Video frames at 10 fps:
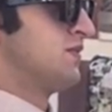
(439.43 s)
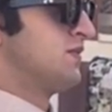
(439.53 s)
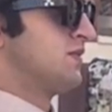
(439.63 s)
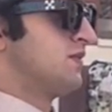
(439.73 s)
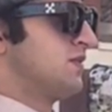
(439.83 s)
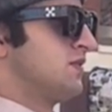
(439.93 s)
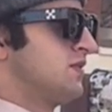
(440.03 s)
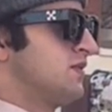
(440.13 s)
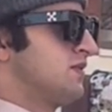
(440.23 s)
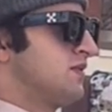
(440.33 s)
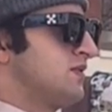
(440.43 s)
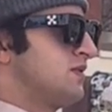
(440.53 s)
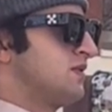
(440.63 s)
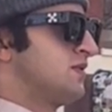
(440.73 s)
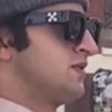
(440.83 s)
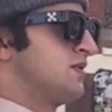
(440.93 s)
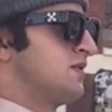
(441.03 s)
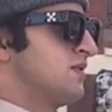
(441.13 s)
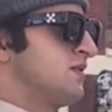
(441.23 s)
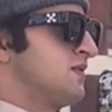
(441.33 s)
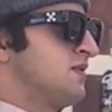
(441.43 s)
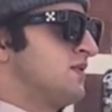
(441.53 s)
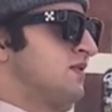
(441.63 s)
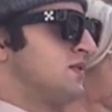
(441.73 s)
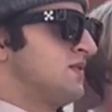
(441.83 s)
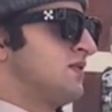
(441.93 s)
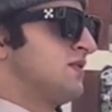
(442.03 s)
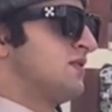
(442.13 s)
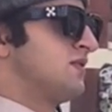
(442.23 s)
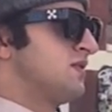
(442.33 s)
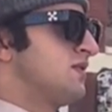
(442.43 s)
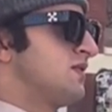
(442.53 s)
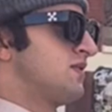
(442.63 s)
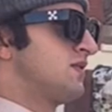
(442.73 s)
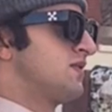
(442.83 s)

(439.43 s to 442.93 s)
This person isn't speaking.